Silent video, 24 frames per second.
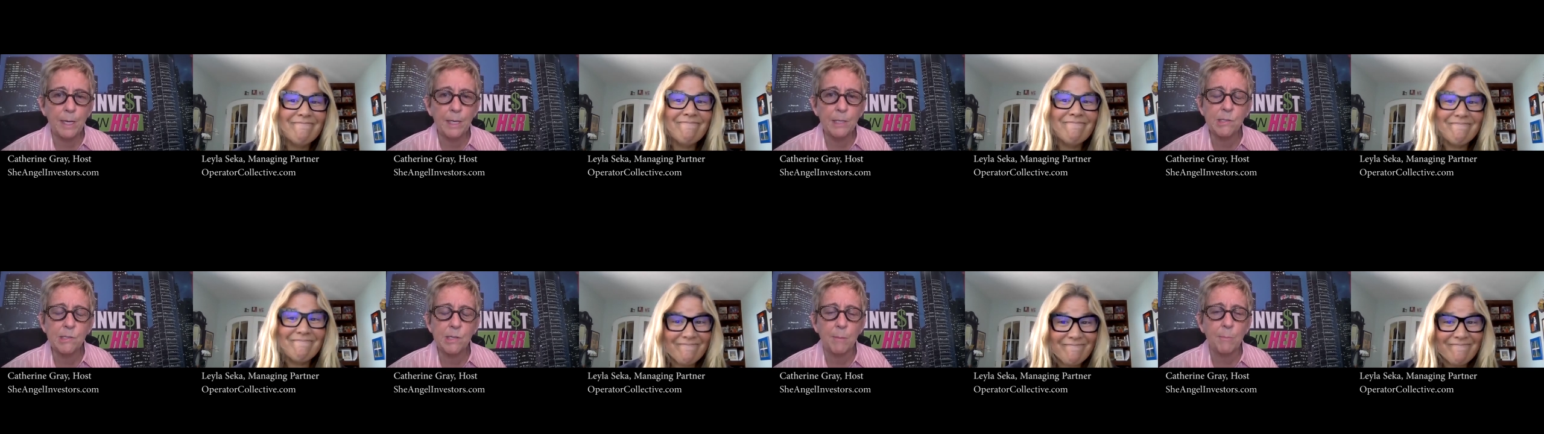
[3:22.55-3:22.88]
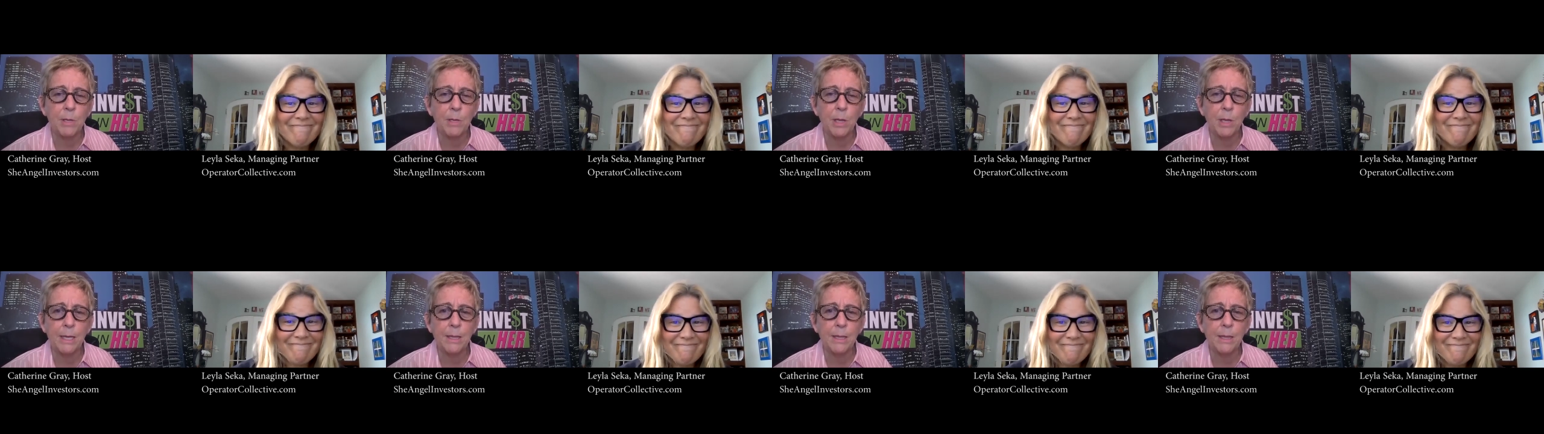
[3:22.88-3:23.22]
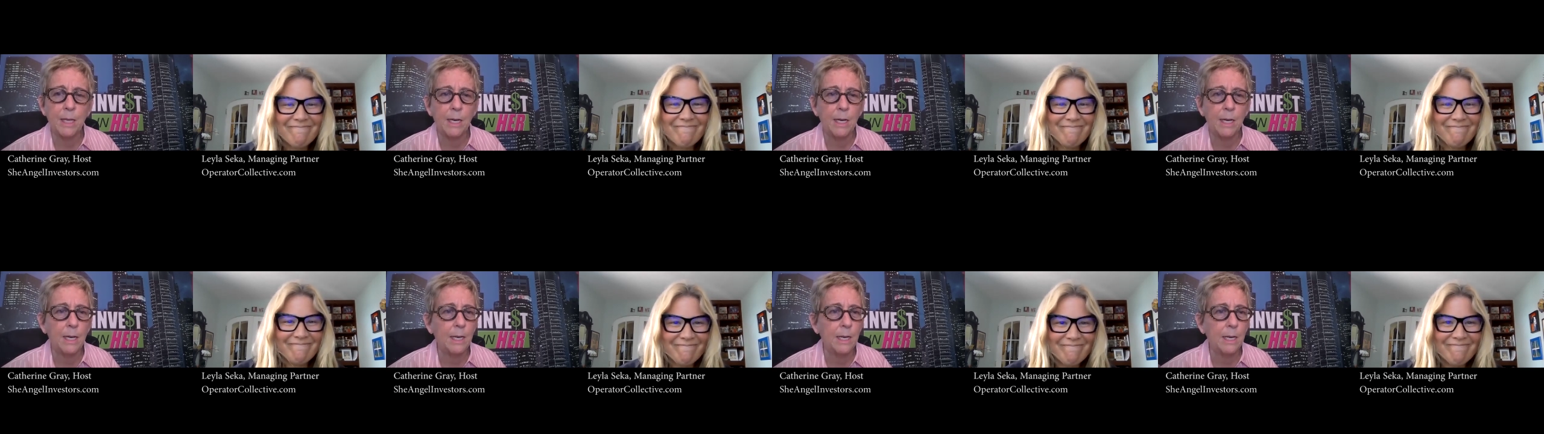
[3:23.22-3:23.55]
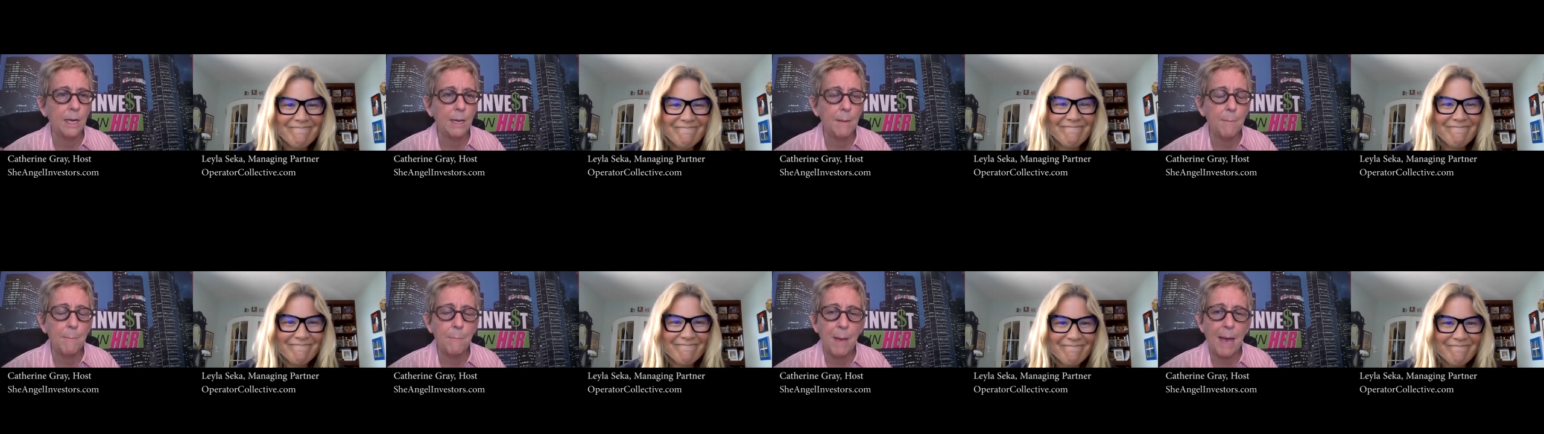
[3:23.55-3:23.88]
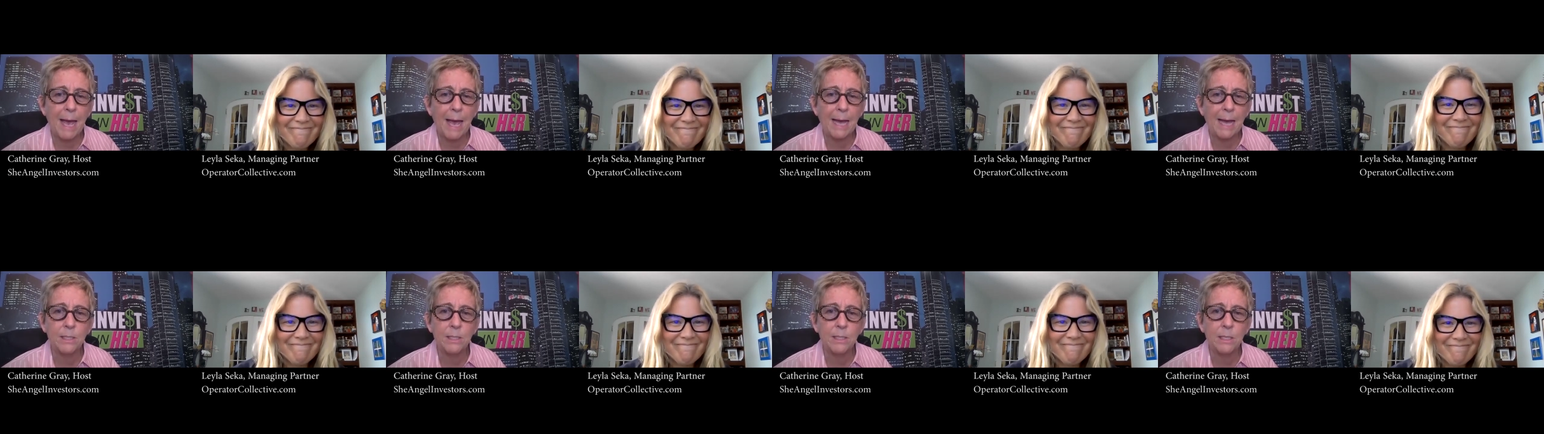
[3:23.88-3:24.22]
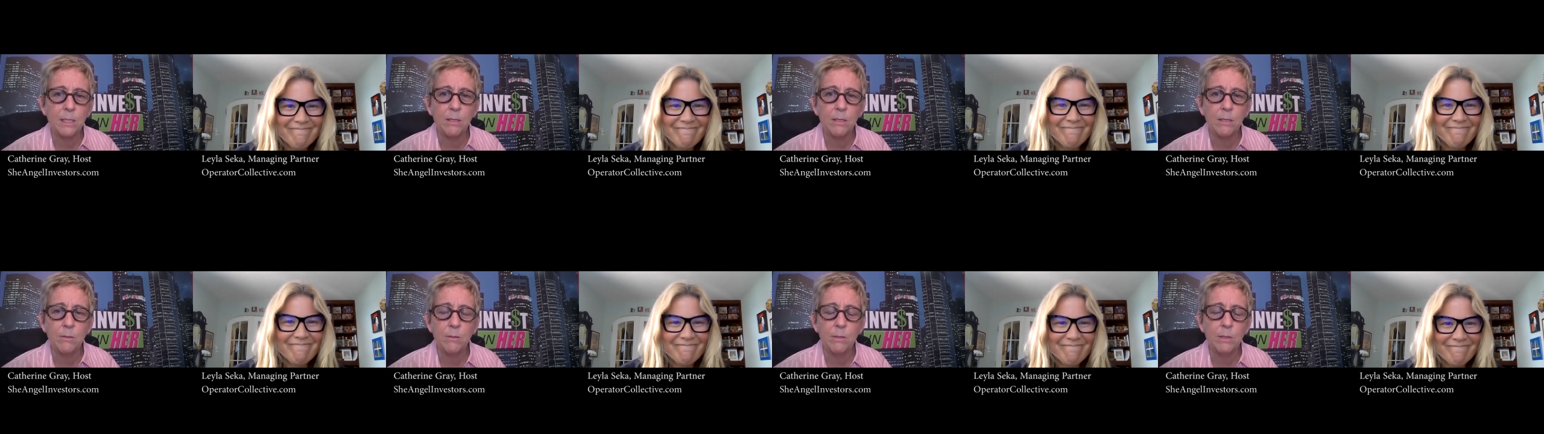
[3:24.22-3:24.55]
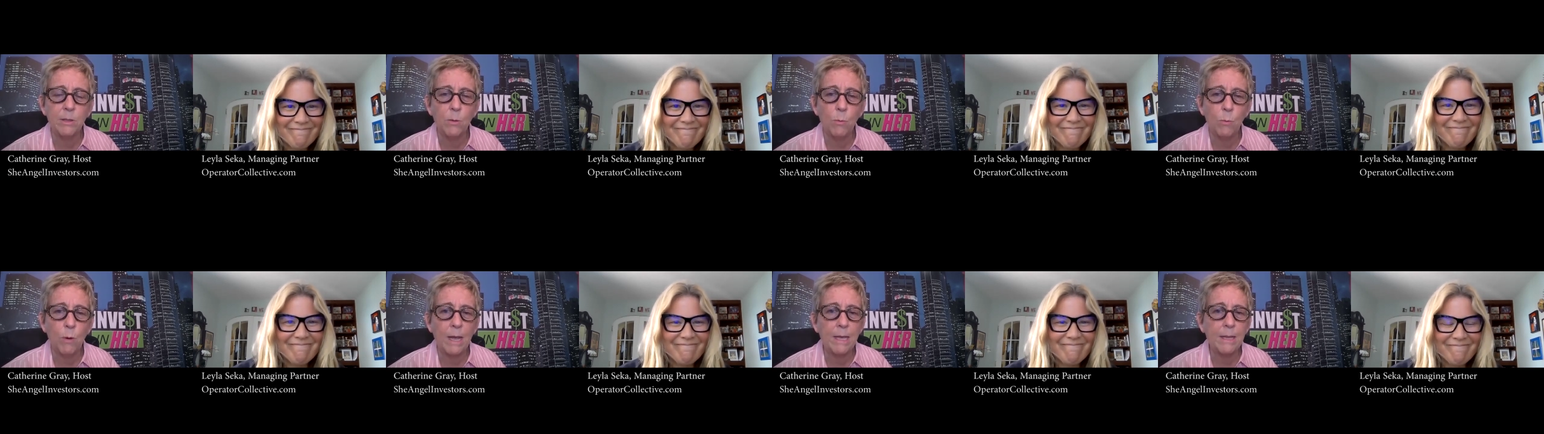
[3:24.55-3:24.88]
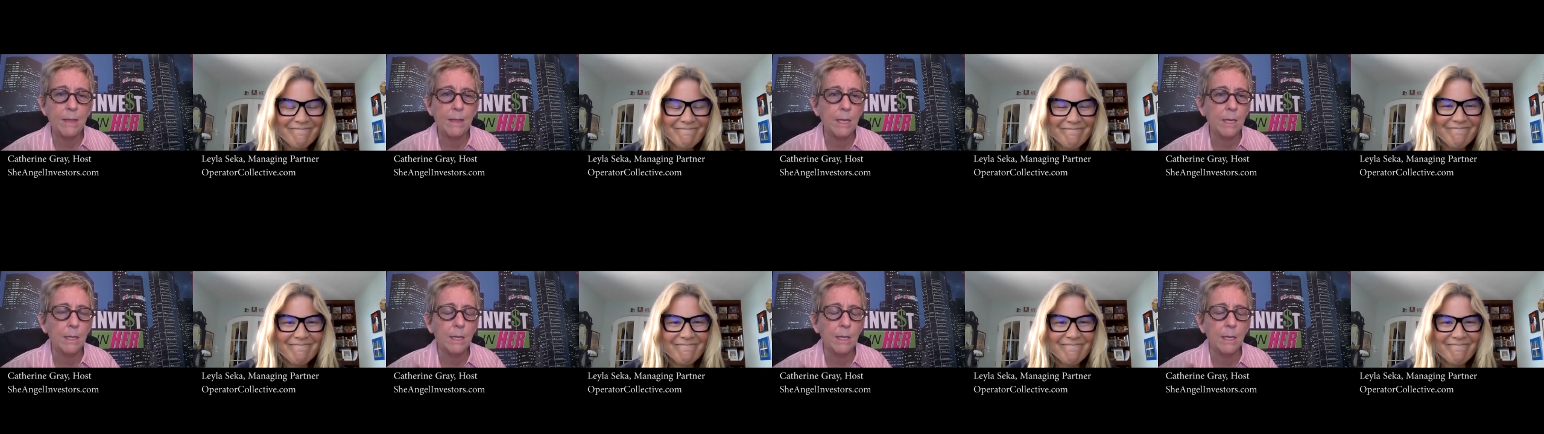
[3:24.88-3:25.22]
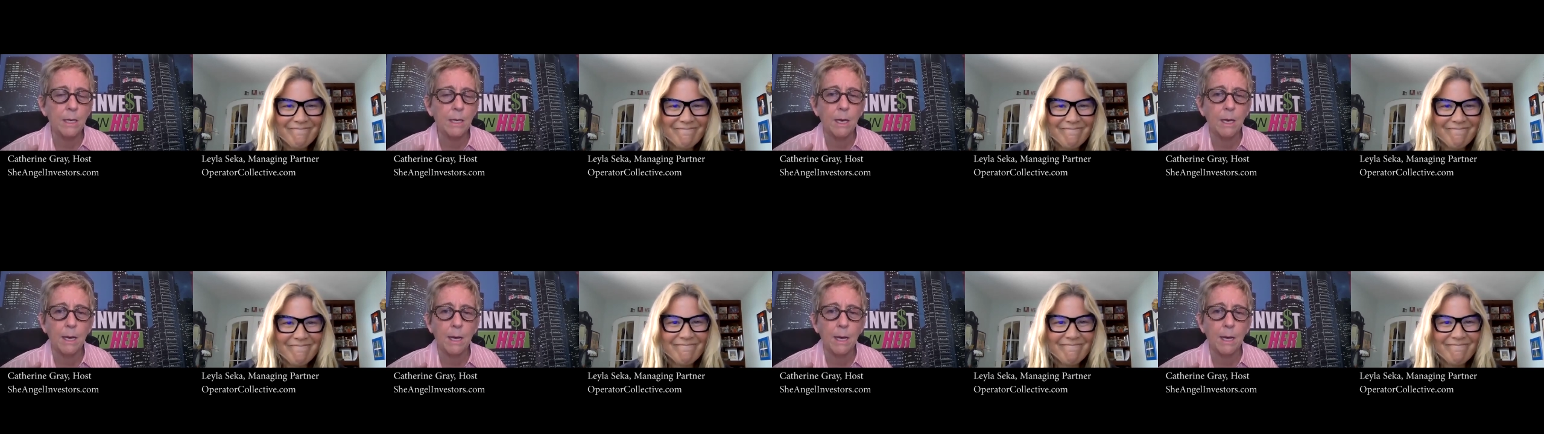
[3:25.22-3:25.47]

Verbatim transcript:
Speaker 1: I'm glad that it impacted you in the way that uh,